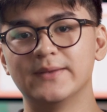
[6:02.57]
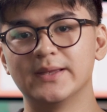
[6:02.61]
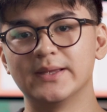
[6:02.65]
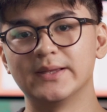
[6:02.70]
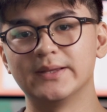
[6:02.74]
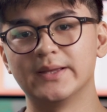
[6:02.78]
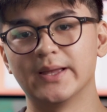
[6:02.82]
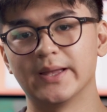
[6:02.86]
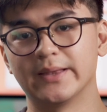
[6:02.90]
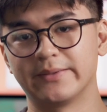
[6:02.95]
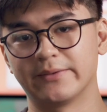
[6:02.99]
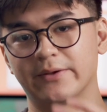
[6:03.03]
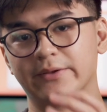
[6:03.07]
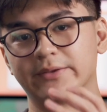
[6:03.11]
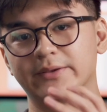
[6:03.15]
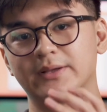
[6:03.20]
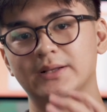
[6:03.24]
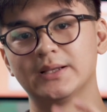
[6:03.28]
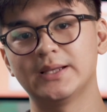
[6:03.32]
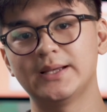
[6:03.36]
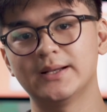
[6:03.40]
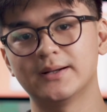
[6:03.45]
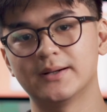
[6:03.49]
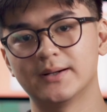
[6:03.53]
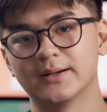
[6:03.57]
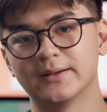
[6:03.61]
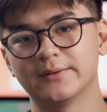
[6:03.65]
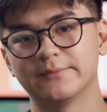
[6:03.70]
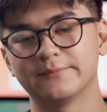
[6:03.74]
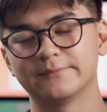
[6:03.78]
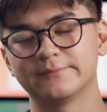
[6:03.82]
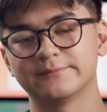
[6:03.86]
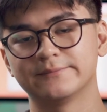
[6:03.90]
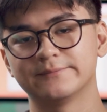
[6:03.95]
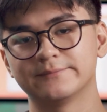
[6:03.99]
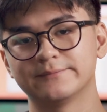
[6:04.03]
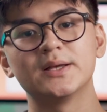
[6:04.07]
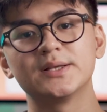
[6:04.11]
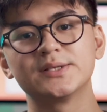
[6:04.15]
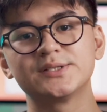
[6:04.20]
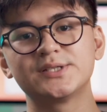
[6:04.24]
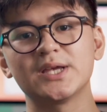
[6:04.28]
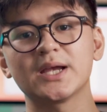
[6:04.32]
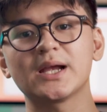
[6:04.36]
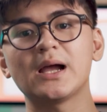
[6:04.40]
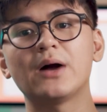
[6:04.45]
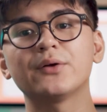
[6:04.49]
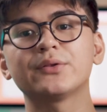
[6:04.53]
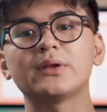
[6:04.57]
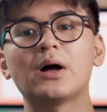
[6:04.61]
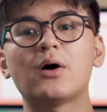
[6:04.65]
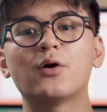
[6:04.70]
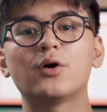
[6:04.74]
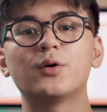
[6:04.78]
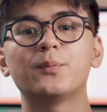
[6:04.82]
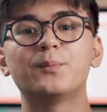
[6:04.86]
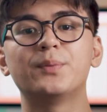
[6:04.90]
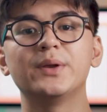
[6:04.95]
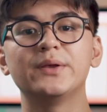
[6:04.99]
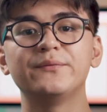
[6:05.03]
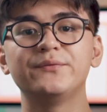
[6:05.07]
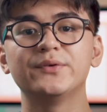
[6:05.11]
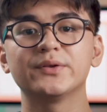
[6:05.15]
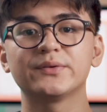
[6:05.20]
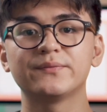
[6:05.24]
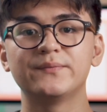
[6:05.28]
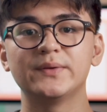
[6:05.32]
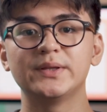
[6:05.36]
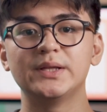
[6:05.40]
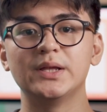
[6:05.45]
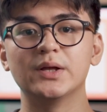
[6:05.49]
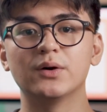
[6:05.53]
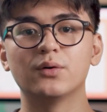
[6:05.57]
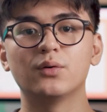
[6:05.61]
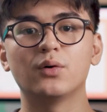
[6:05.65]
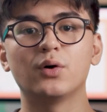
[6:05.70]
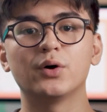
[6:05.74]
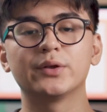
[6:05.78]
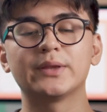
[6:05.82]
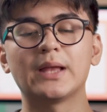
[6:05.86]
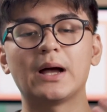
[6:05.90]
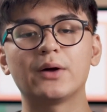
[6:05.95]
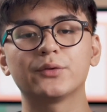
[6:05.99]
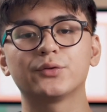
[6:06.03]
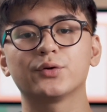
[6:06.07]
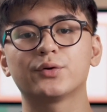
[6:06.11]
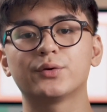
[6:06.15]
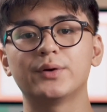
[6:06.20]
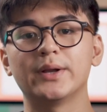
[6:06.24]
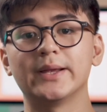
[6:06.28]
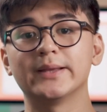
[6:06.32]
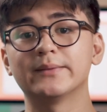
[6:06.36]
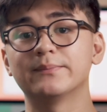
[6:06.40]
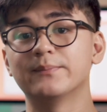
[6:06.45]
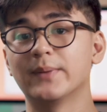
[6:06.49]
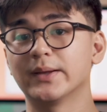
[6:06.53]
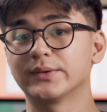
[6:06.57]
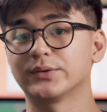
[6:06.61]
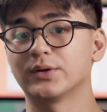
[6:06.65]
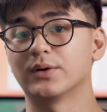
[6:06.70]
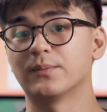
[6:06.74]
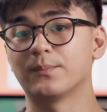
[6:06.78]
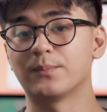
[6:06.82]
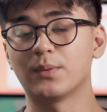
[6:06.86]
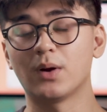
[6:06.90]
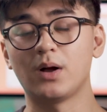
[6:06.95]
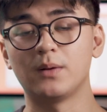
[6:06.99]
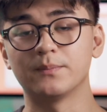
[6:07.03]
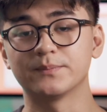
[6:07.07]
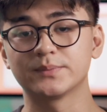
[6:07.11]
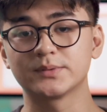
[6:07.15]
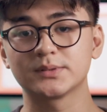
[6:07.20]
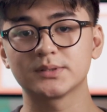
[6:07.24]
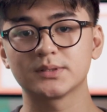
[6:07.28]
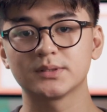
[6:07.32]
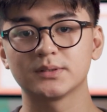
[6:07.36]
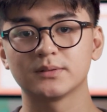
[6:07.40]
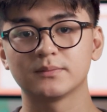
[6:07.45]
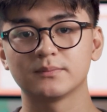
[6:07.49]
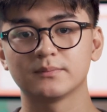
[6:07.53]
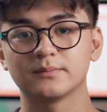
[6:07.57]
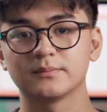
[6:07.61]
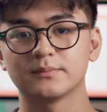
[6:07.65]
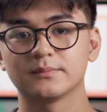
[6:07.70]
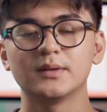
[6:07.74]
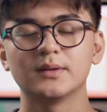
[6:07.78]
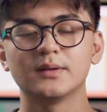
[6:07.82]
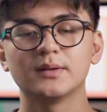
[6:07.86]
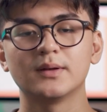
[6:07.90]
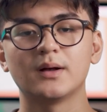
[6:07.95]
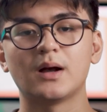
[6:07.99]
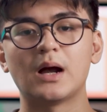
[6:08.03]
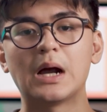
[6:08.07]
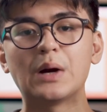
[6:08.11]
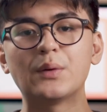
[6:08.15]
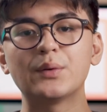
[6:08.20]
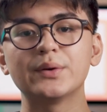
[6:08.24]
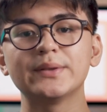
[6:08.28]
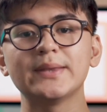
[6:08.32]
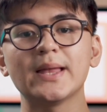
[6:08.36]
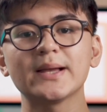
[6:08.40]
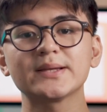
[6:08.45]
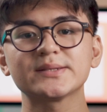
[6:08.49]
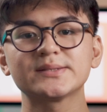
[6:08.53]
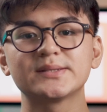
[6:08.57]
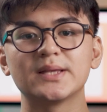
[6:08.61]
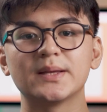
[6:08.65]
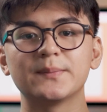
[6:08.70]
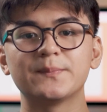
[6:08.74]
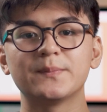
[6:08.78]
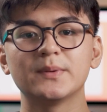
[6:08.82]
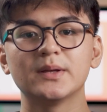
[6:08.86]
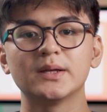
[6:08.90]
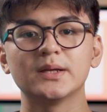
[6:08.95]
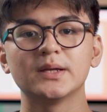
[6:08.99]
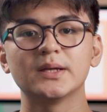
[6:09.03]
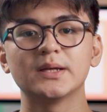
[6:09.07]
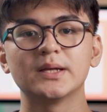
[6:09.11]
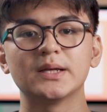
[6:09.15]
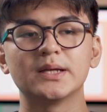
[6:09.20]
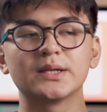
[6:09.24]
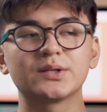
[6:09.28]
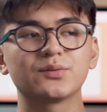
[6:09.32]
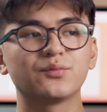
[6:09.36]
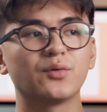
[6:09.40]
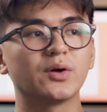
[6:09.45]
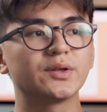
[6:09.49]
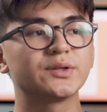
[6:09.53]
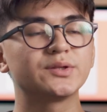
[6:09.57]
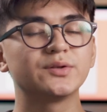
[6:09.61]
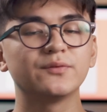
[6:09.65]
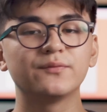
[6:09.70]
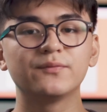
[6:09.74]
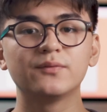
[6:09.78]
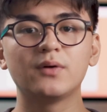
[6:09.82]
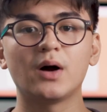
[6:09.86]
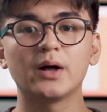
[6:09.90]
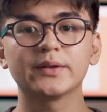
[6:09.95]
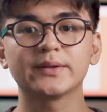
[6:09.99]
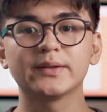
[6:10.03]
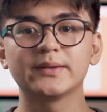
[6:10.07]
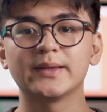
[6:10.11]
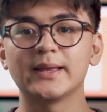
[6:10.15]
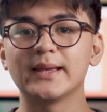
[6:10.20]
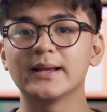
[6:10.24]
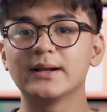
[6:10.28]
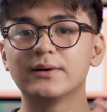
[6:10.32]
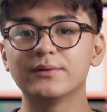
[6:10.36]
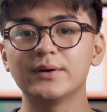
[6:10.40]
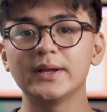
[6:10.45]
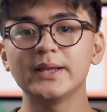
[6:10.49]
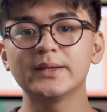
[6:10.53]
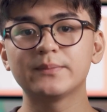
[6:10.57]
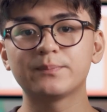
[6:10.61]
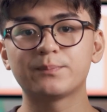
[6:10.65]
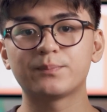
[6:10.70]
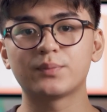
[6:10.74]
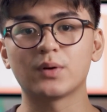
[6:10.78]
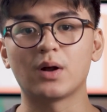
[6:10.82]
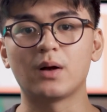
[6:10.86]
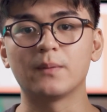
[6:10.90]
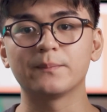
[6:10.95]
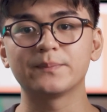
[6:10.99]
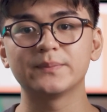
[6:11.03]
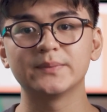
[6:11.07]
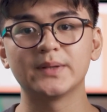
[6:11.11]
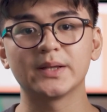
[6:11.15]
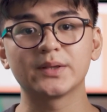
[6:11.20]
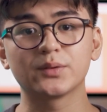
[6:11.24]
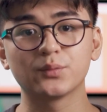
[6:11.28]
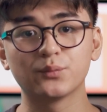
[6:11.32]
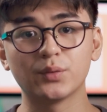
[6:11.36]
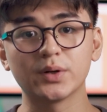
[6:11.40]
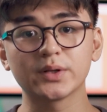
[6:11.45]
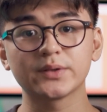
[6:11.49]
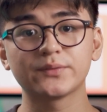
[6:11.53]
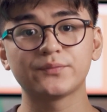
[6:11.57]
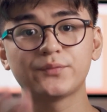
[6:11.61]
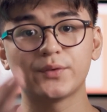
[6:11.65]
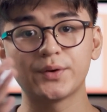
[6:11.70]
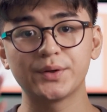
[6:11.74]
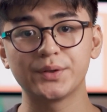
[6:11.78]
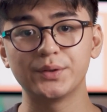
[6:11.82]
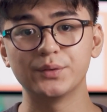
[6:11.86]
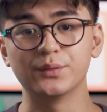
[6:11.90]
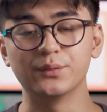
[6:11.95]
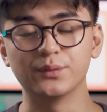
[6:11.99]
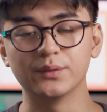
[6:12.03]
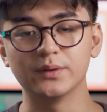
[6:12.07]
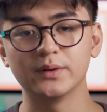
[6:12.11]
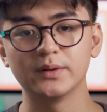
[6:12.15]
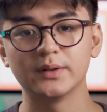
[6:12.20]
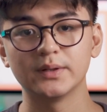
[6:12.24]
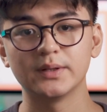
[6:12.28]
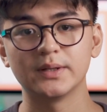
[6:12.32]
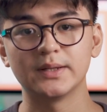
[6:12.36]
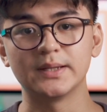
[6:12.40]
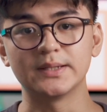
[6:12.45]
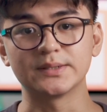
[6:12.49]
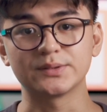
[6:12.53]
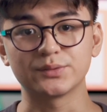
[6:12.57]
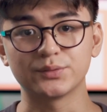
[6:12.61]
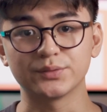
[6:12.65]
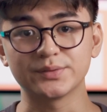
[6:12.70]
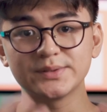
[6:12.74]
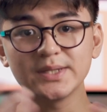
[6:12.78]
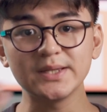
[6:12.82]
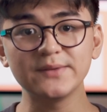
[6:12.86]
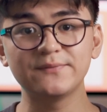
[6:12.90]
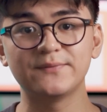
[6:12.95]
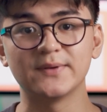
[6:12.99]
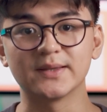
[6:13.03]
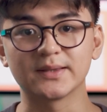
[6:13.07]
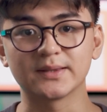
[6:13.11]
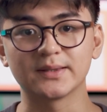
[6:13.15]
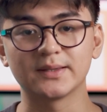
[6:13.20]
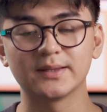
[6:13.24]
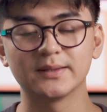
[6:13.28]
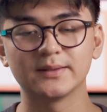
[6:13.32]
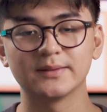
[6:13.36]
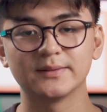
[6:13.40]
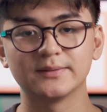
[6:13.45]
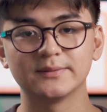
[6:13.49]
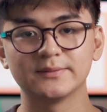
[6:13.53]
vague, and unclear. Check out our previous video on how to create better prompts. Our next tip is, once you've gotten a great prompt that works for you, is to save it.